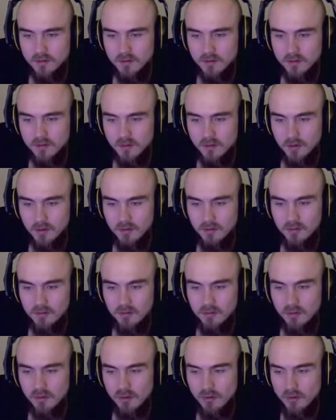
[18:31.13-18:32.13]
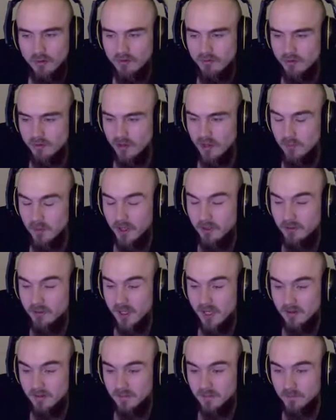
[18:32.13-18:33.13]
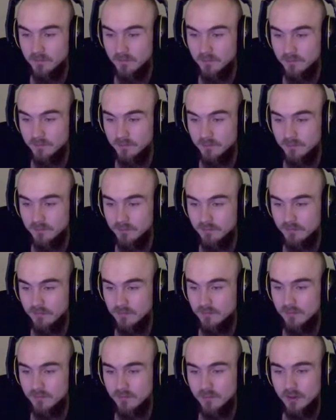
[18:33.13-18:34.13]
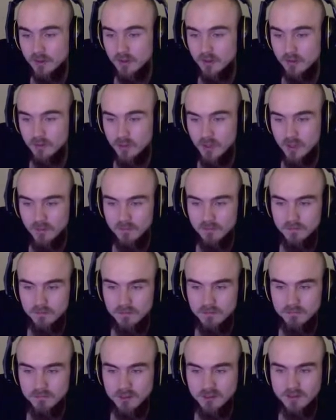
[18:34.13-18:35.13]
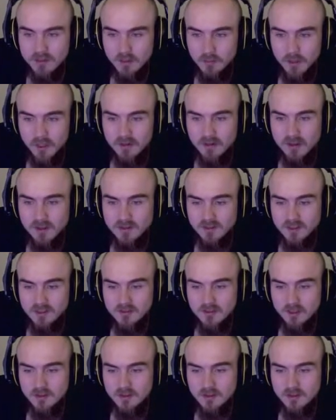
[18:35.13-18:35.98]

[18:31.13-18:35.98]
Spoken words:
I totally forgot about that. Well, that's gonna make things easier.